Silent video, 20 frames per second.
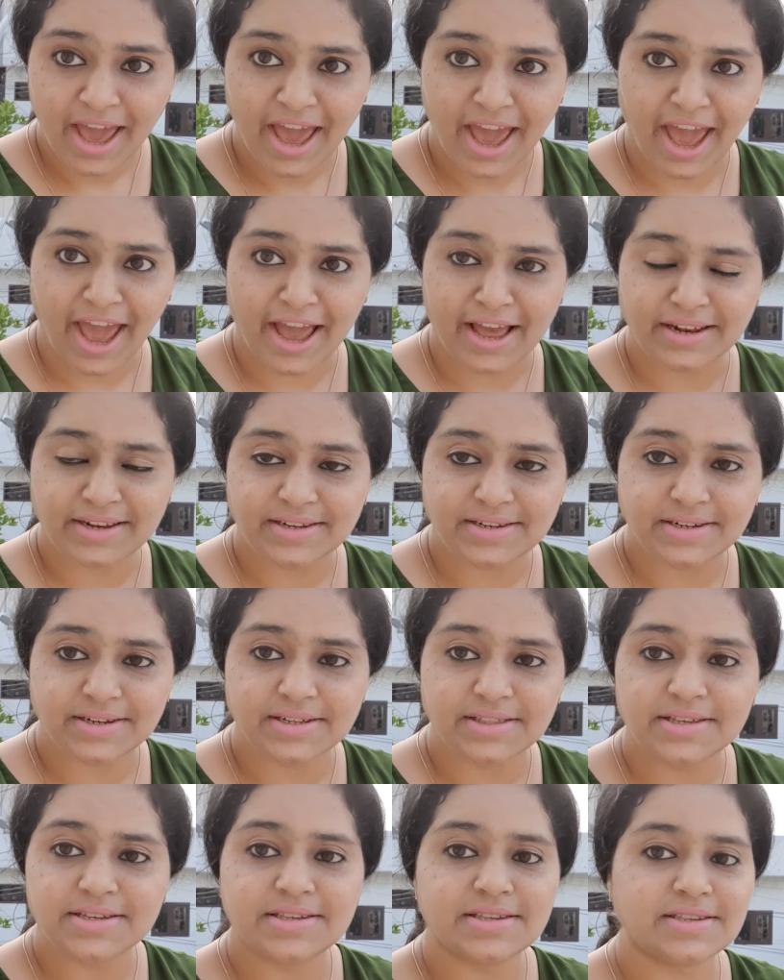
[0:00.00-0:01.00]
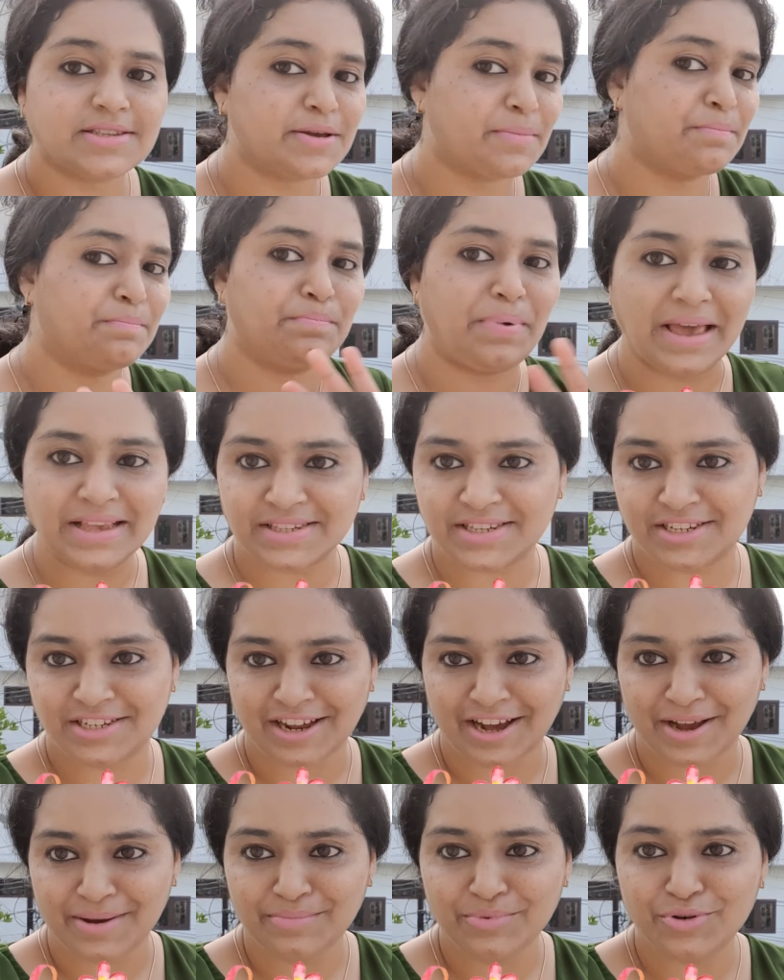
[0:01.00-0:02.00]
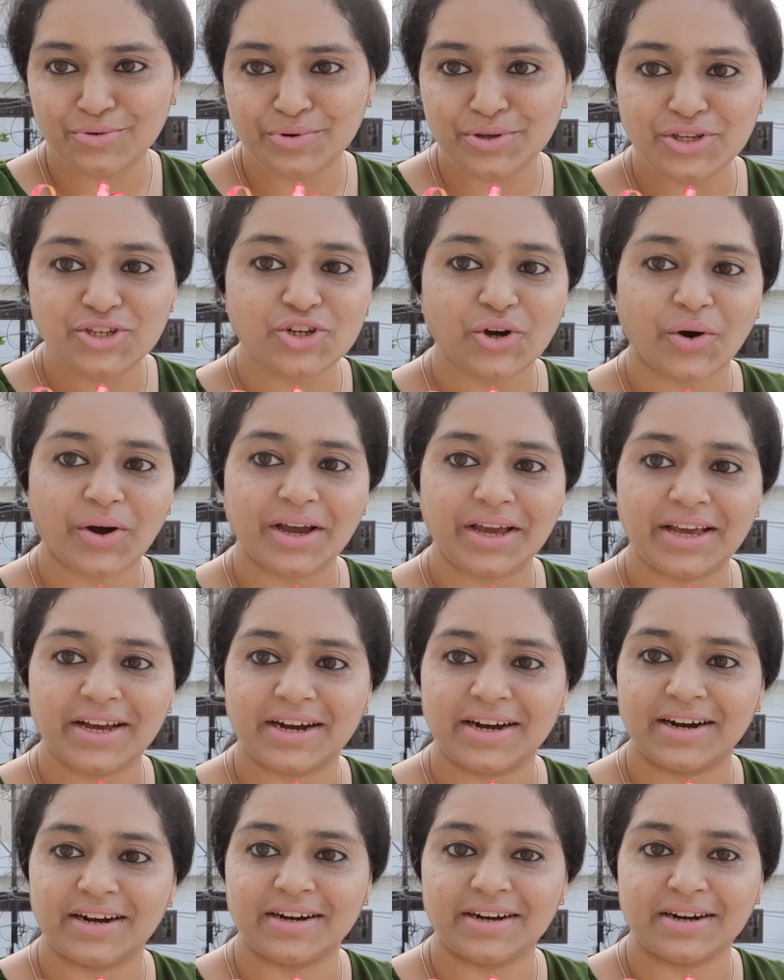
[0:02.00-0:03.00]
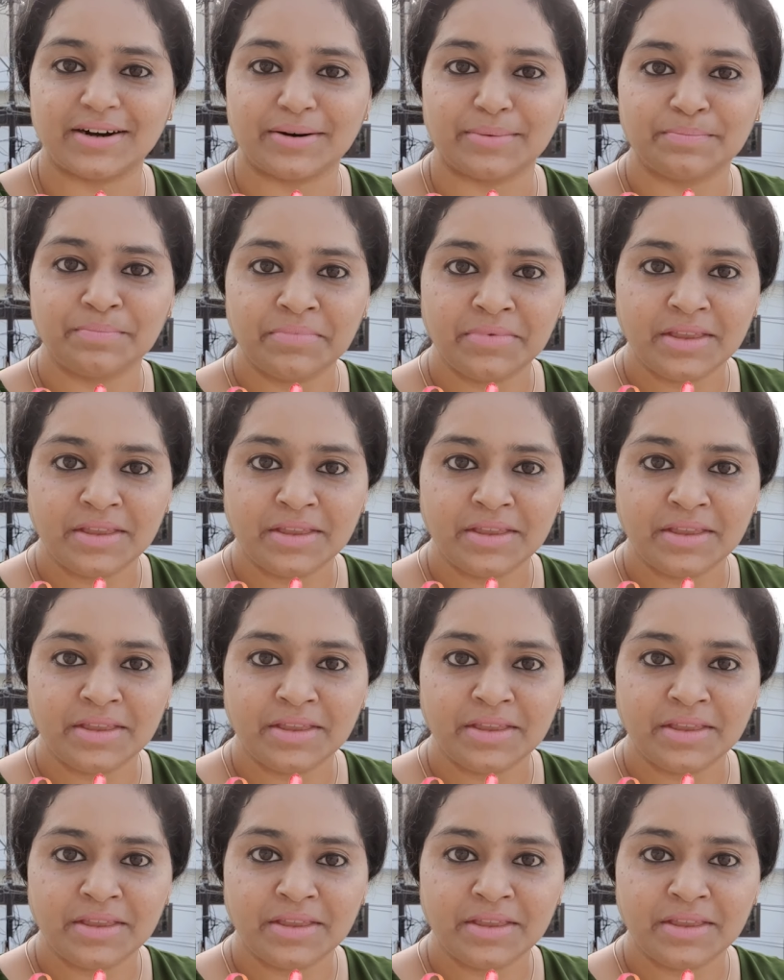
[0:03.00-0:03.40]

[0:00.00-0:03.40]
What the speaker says: and this is the best time to enjoy a